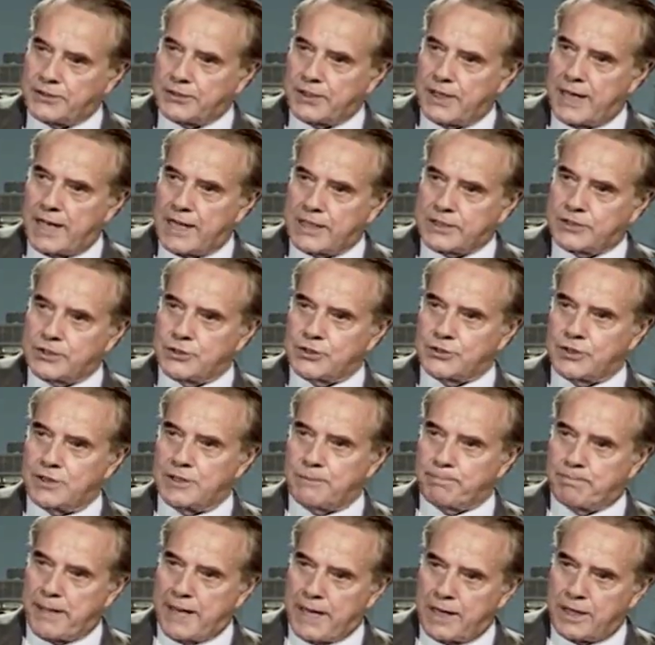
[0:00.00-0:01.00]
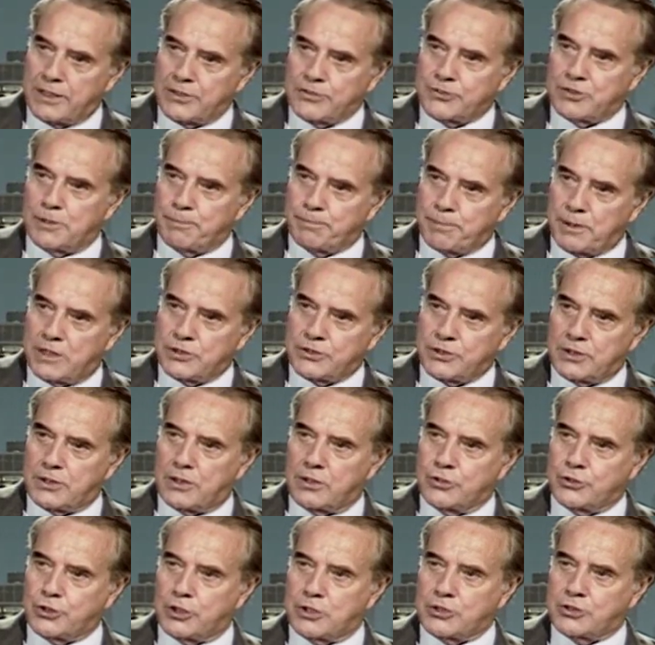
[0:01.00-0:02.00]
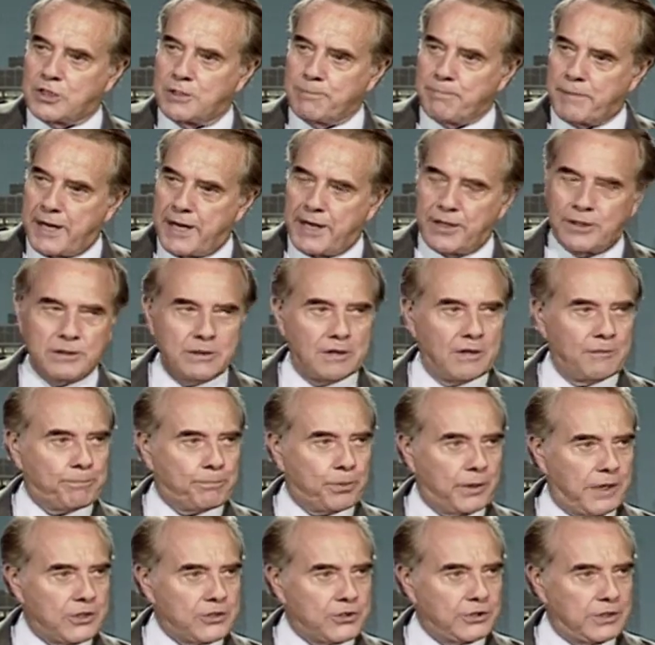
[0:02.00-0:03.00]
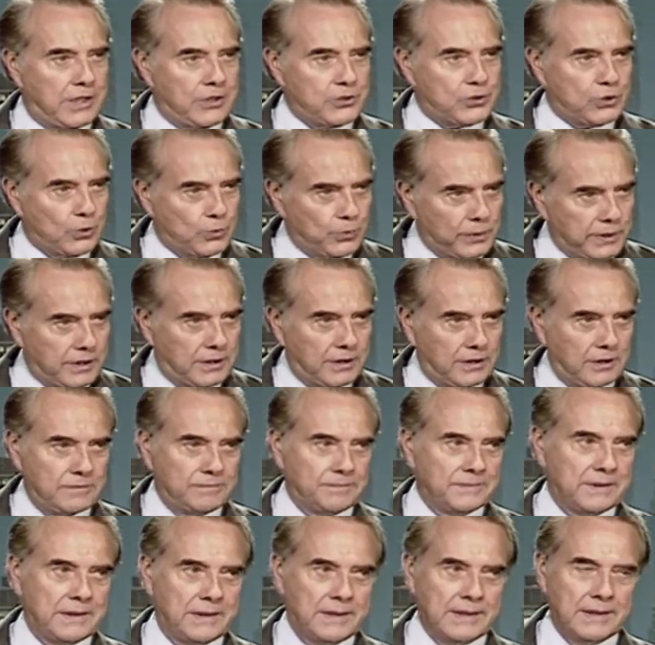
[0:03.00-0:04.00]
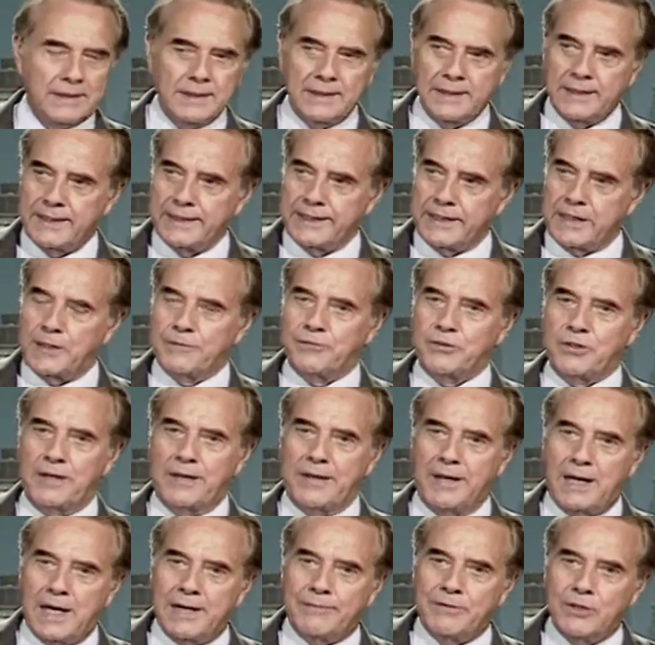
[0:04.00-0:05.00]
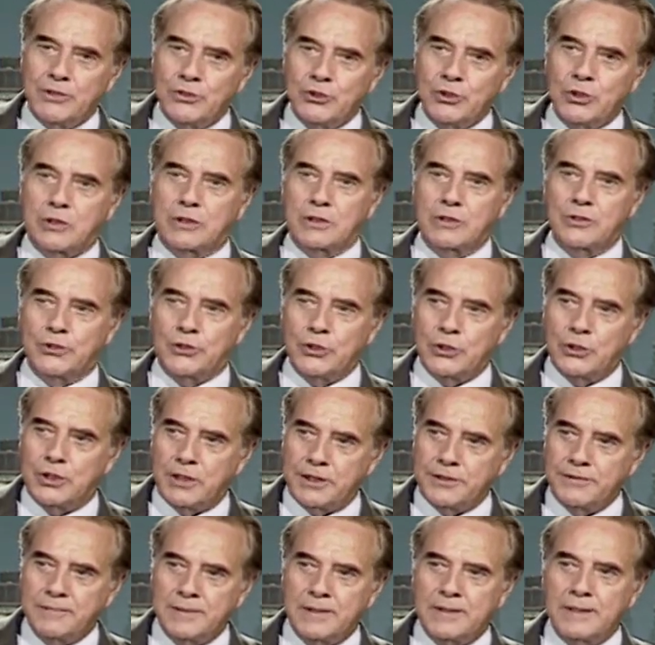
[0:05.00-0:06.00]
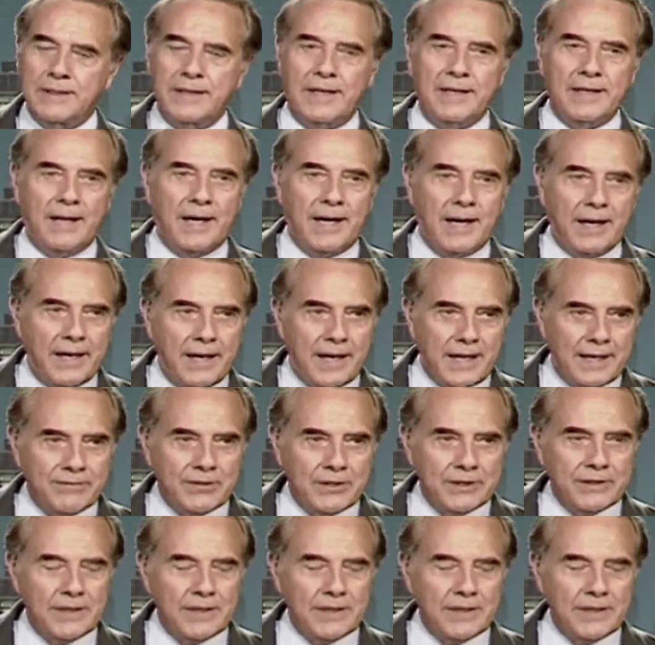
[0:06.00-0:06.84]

taxes and balancing the budget are just a matter of presidential will, and if you have it, you can do it and I have it,